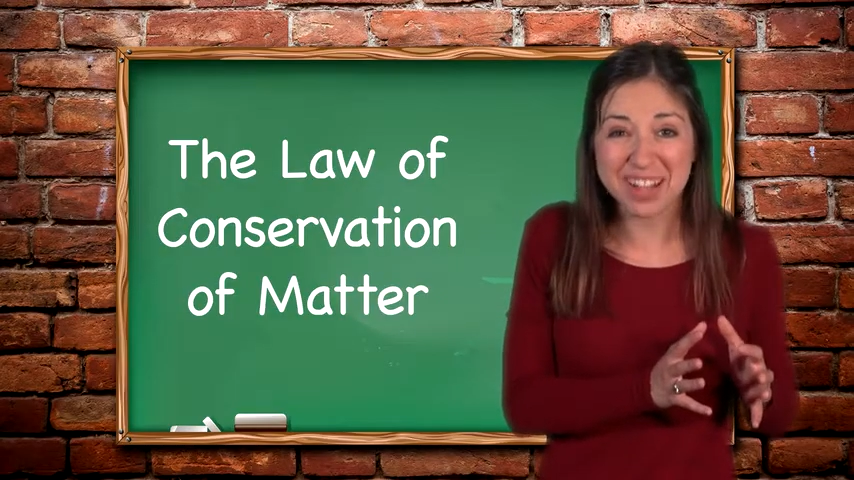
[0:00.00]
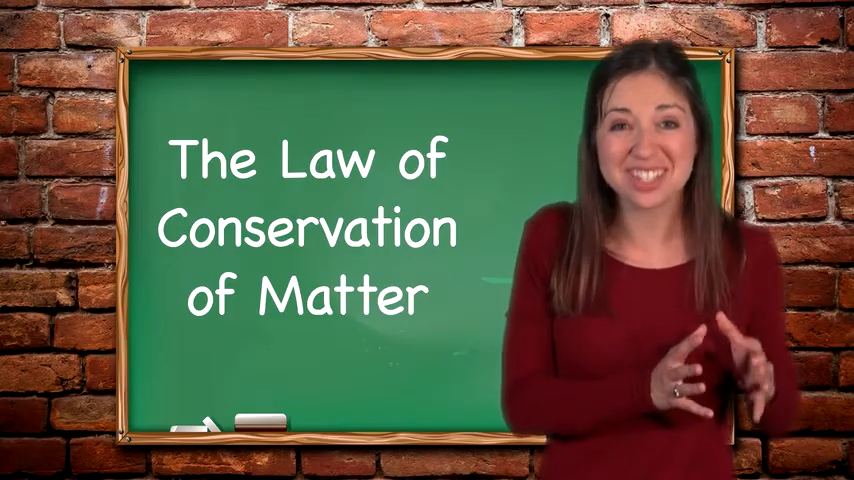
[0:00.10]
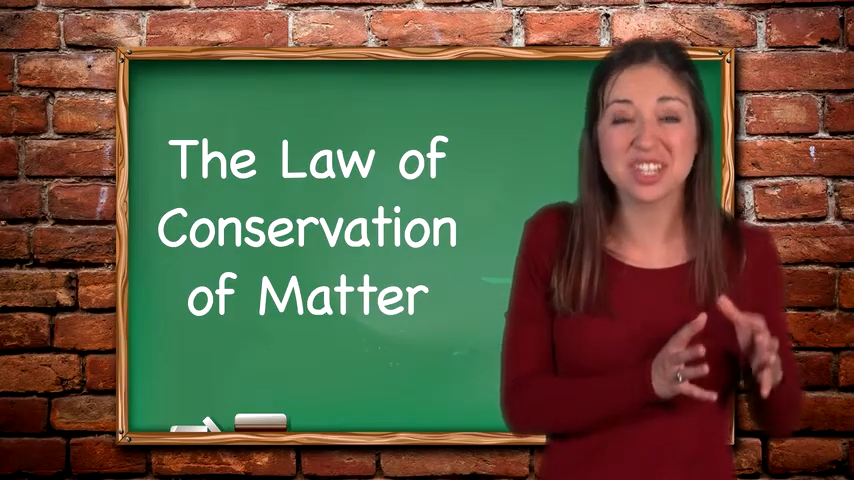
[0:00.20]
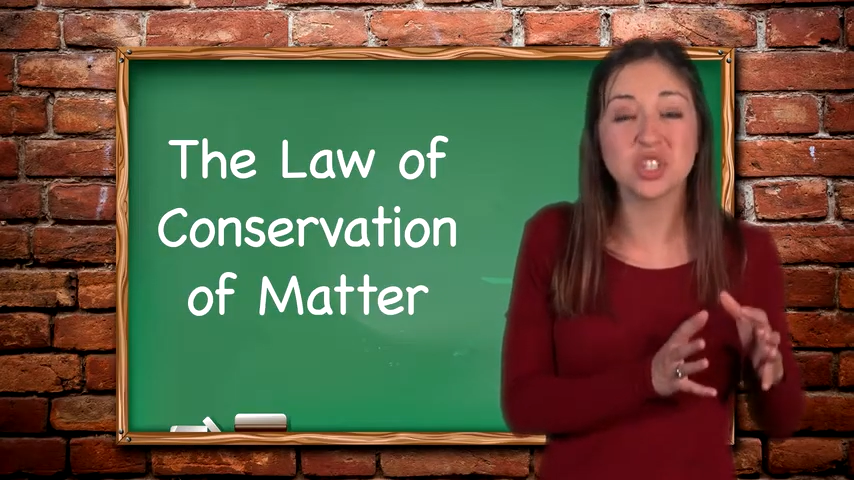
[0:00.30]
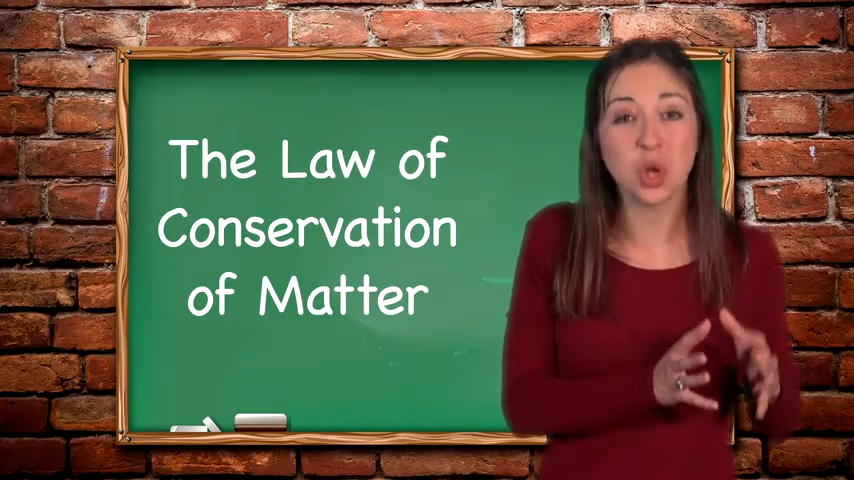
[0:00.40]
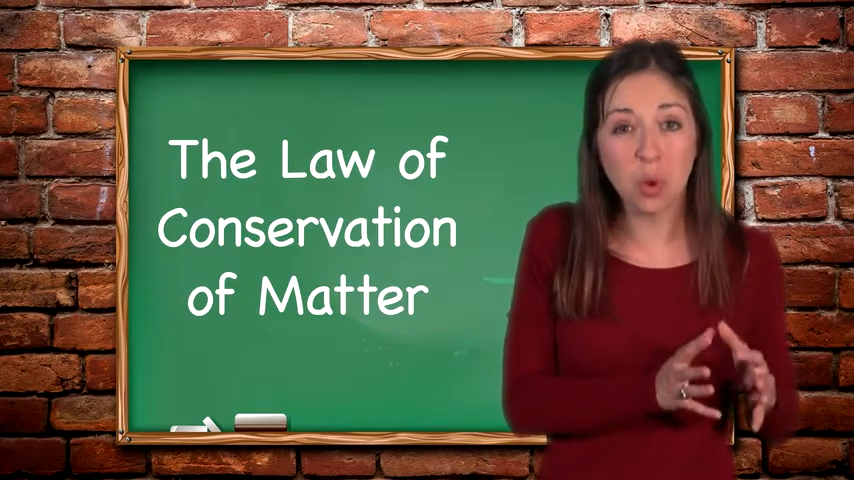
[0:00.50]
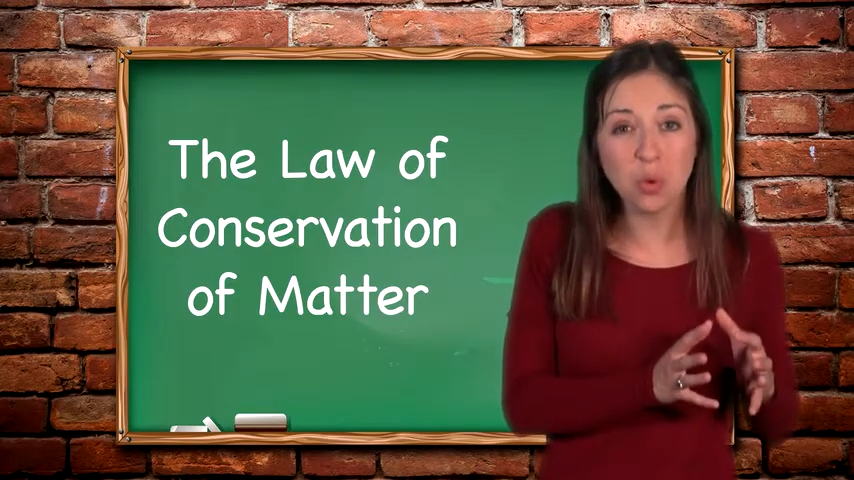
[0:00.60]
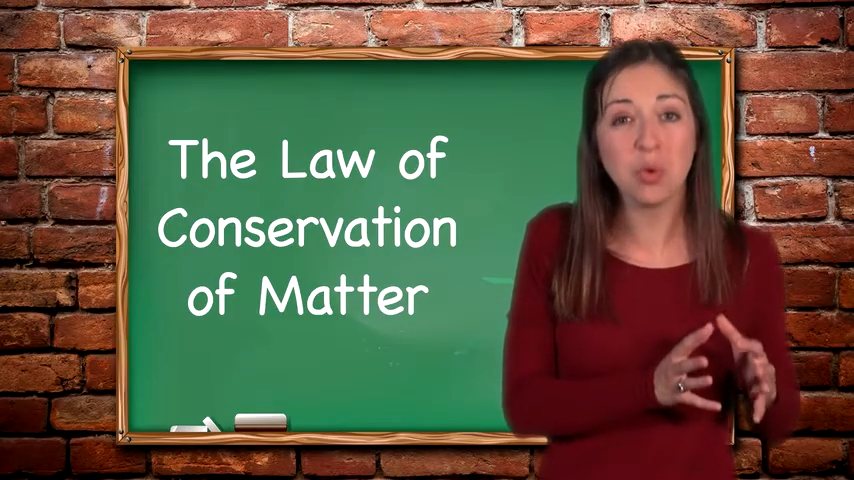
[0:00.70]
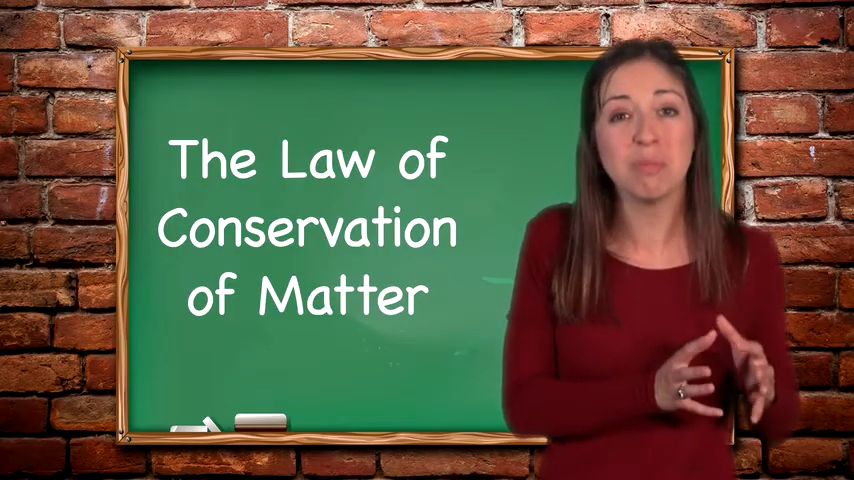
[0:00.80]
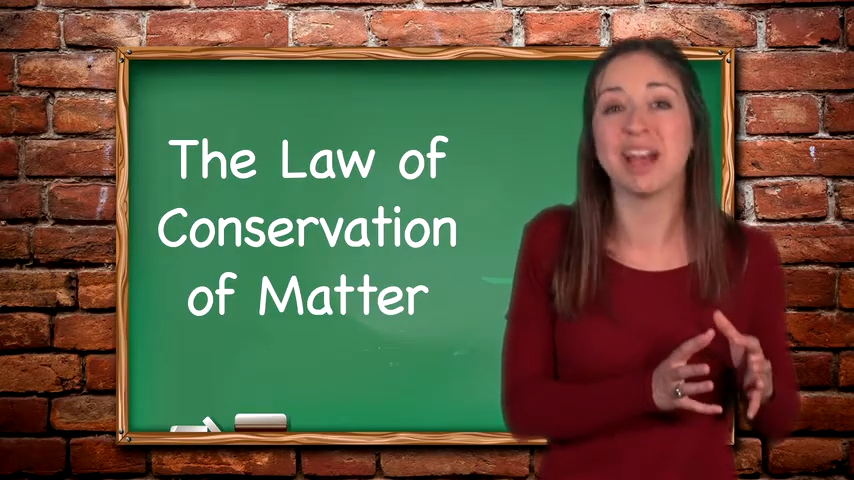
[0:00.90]
as the
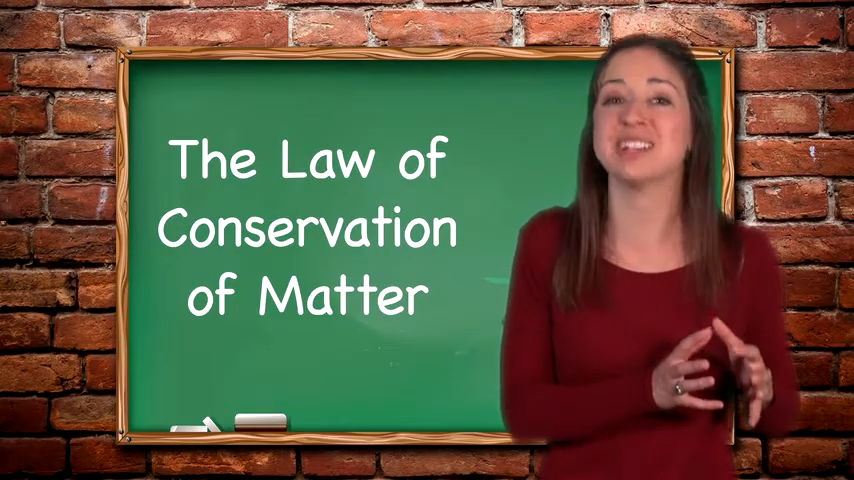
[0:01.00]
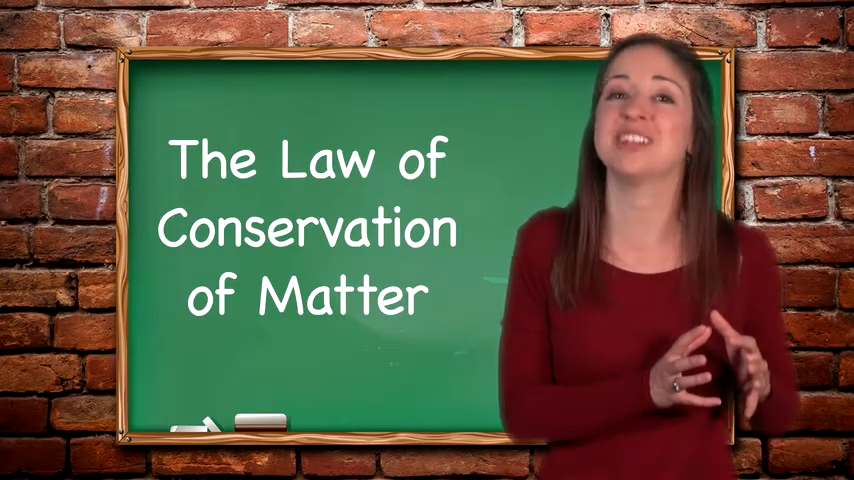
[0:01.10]
total mass